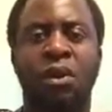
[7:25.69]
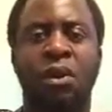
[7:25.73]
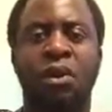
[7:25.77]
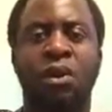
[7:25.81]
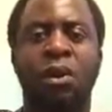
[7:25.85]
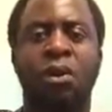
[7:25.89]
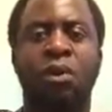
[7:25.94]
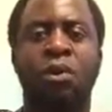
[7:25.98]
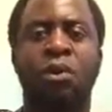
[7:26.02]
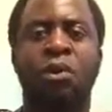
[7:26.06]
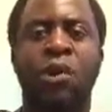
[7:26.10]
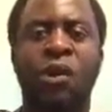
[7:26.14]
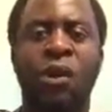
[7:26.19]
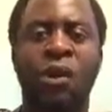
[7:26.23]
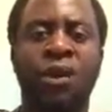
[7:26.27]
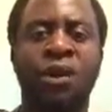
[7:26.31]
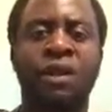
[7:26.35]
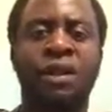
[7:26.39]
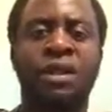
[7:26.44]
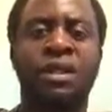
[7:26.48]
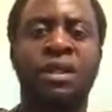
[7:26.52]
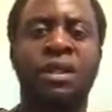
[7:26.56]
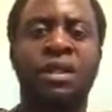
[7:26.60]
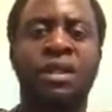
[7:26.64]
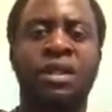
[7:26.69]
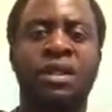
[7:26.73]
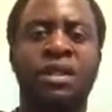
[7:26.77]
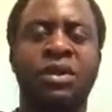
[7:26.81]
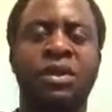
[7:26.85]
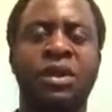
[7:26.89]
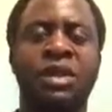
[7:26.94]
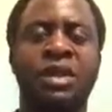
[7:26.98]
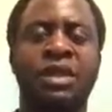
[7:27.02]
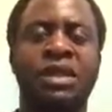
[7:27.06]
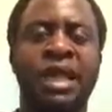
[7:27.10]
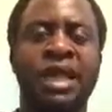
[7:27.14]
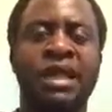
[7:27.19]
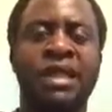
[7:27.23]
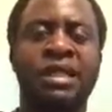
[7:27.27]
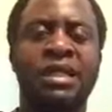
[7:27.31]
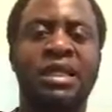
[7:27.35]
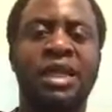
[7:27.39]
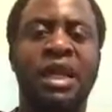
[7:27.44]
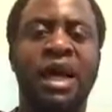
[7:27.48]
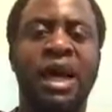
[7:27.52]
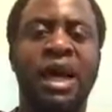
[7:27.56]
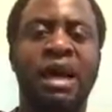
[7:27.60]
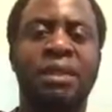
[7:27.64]
War is not just
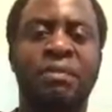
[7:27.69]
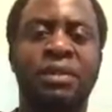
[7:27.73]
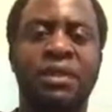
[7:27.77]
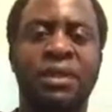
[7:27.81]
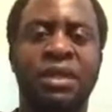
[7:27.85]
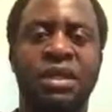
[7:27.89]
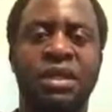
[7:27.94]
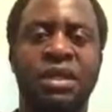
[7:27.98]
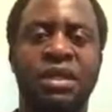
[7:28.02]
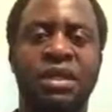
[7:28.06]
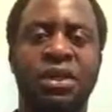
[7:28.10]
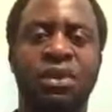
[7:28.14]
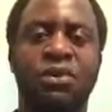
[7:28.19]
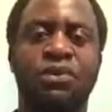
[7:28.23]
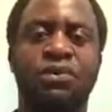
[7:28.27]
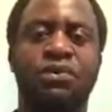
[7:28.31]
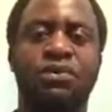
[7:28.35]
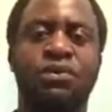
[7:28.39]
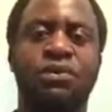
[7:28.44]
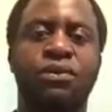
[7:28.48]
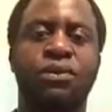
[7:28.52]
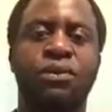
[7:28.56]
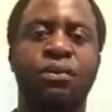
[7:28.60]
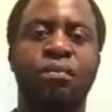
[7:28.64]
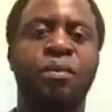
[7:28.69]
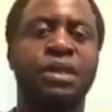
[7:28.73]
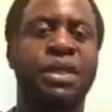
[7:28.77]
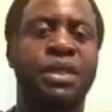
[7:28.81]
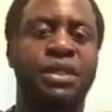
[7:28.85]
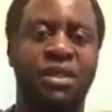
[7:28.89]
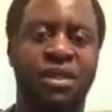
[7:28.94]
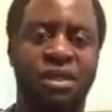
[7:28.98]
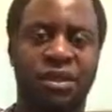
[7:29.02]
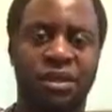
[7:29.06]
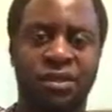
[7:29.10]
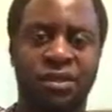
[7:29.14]
the absence of peace.